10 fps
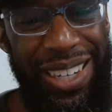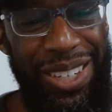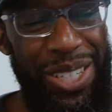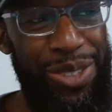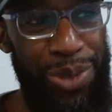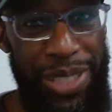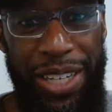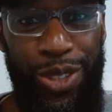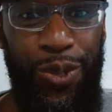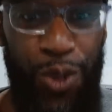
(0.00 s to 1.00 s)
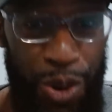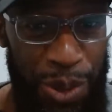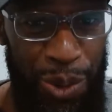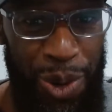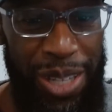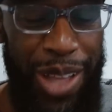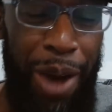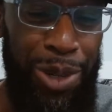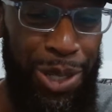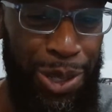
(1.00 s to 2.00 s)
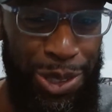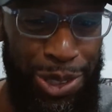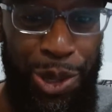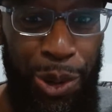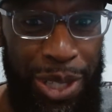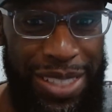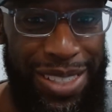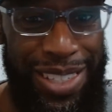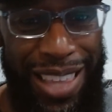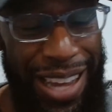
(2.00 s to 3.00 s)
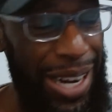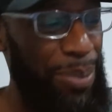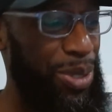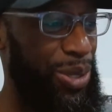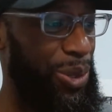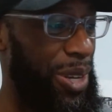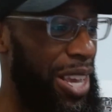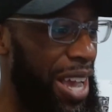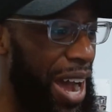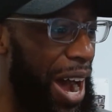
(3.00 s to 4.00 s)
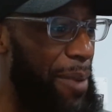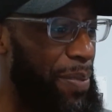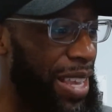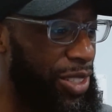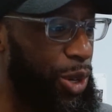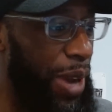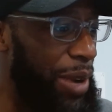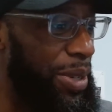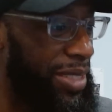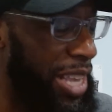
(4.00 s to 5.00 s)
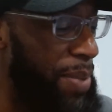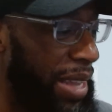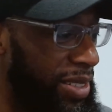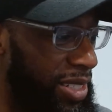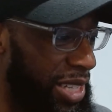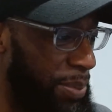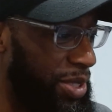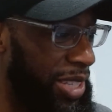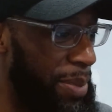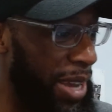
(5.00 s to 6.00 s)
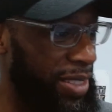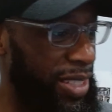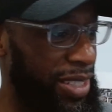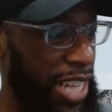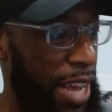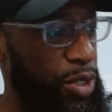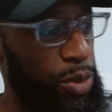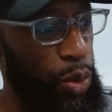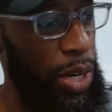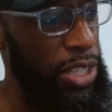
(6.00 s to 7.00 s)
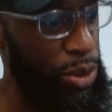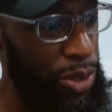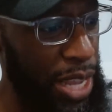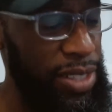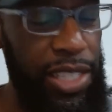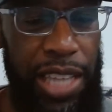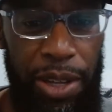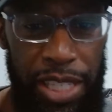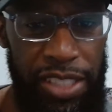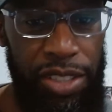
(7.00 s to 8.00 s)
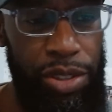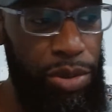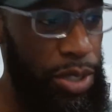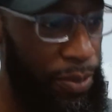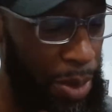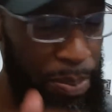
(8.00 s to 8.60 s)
is related to Formula One. I would encourage you to go listen to that episode. So, anyways, get back to this live stream. So, what I do next is I listen through it